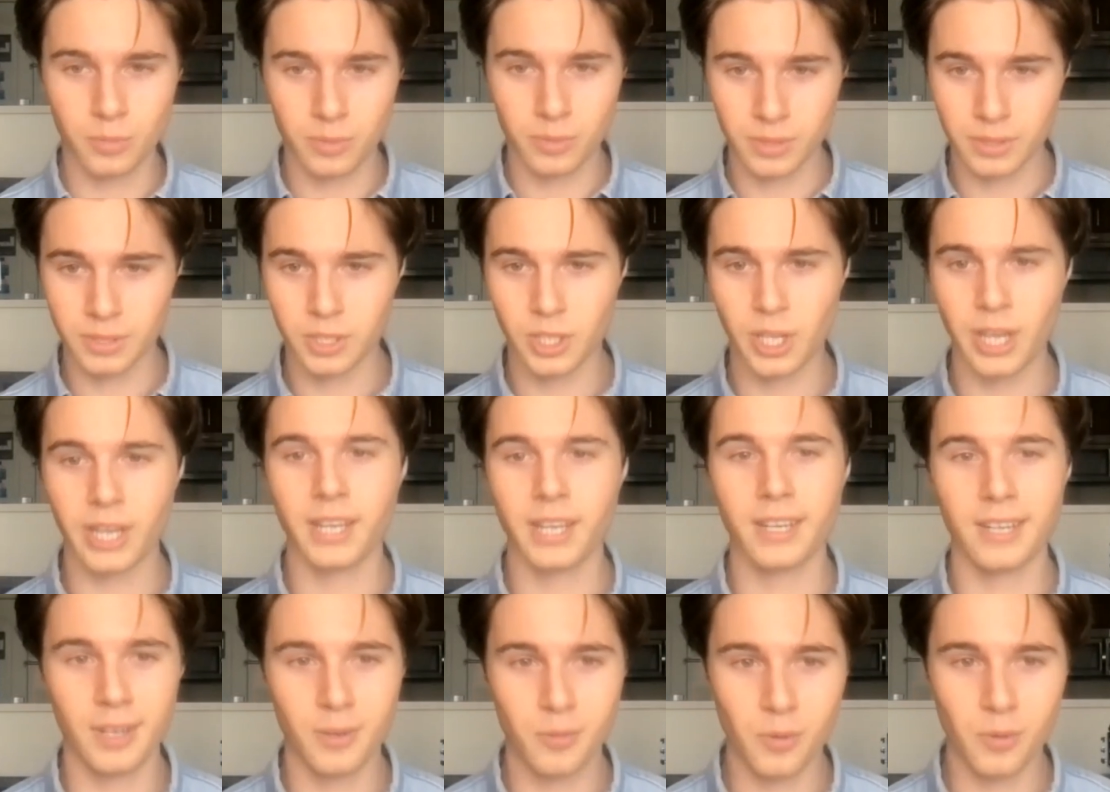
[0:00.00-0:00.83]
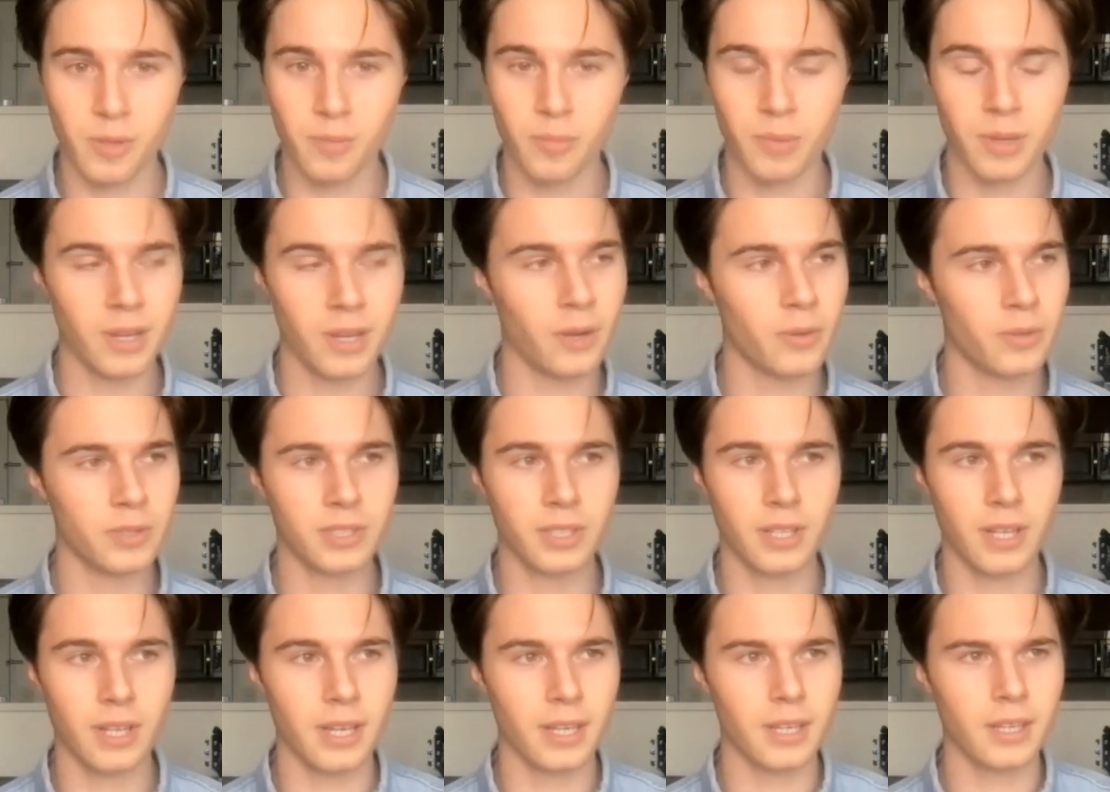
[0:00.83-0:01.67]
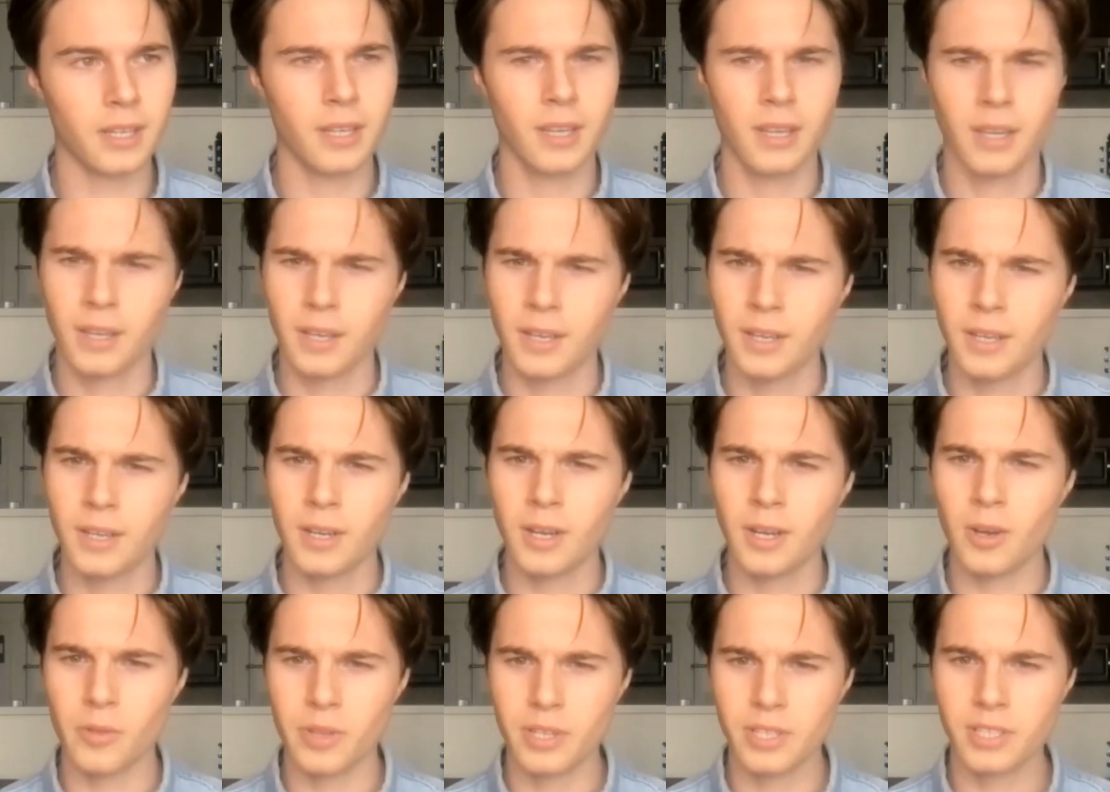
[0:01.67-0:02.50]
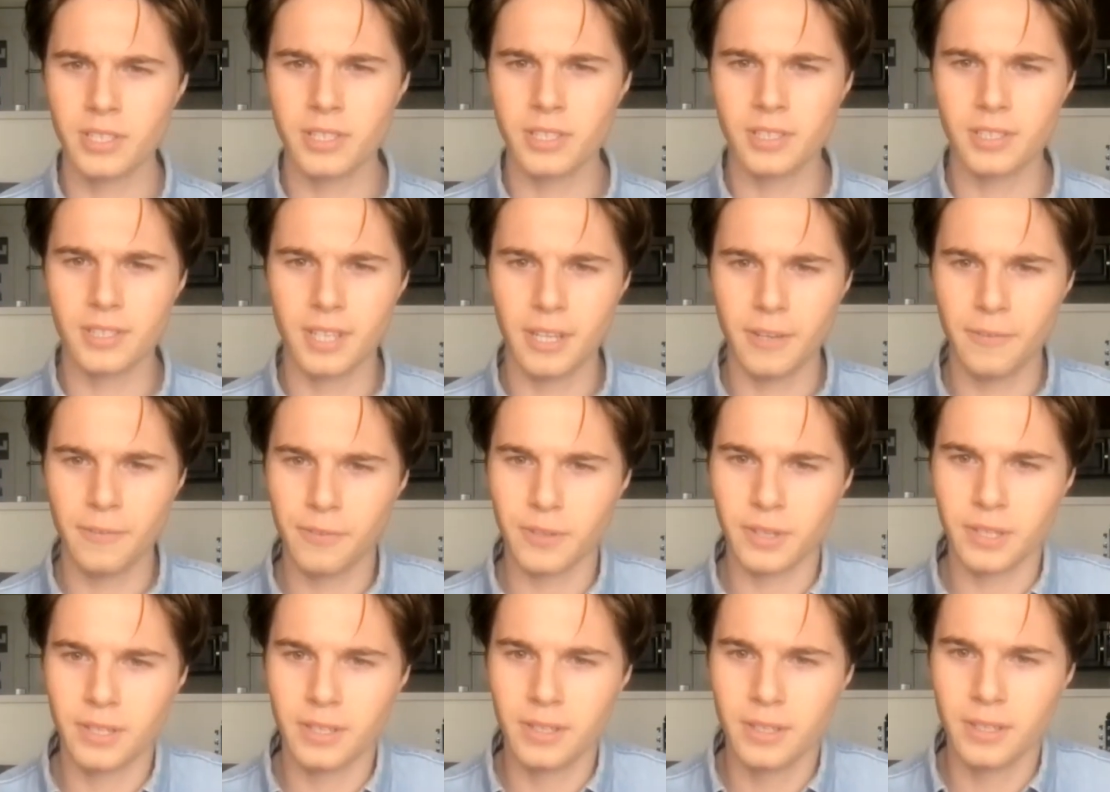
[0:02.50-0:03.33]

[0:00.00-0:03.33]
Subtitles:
checking in with me, and I was like, oh, this is different.